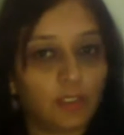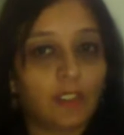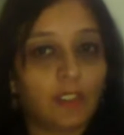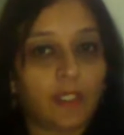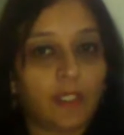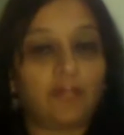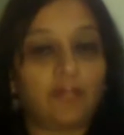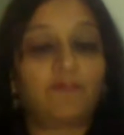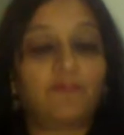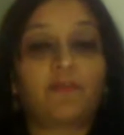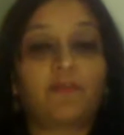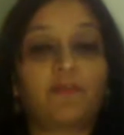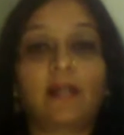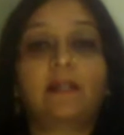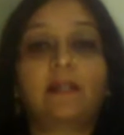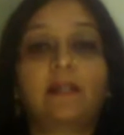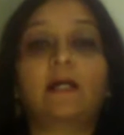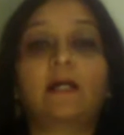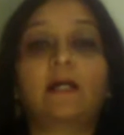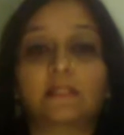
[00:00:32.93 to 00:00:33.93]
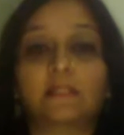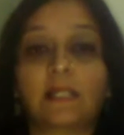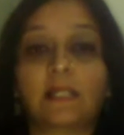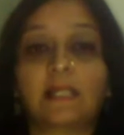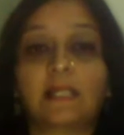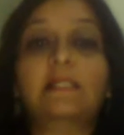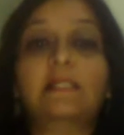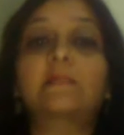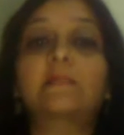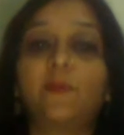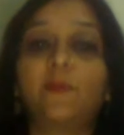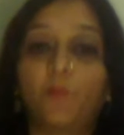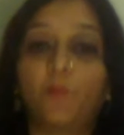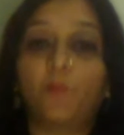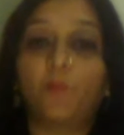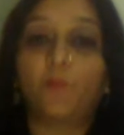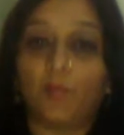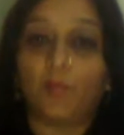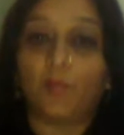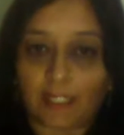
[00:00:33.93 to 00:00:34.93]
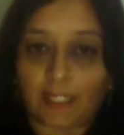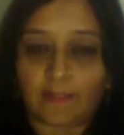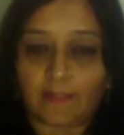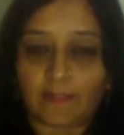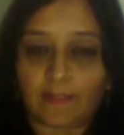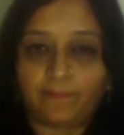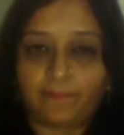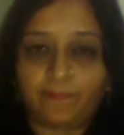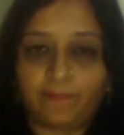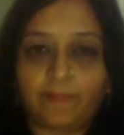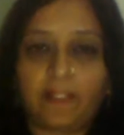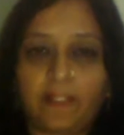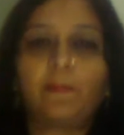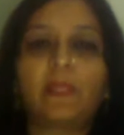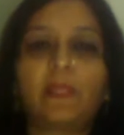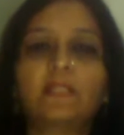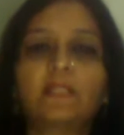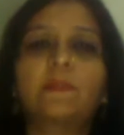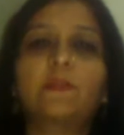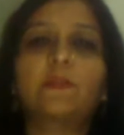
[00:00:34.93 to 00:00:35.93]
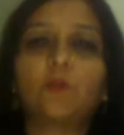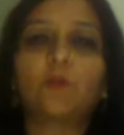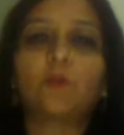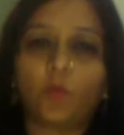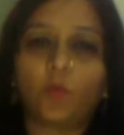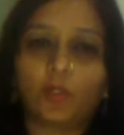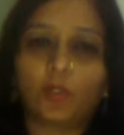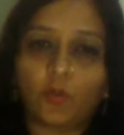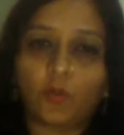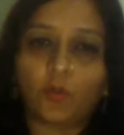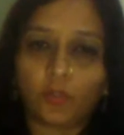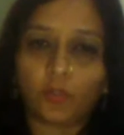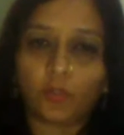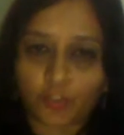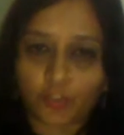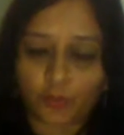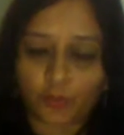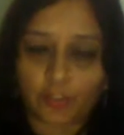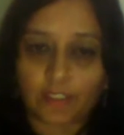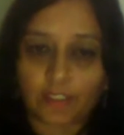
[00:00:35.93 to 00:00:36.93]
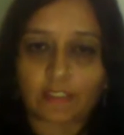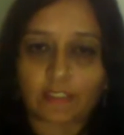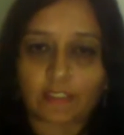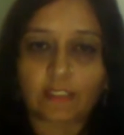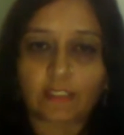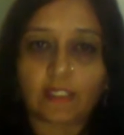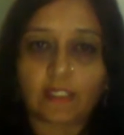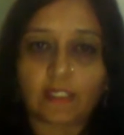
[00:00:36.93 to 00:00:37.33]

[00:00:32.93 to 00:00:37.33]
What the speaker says: In fact, our stance has been vindicated. Let me explain to you what the whole story is.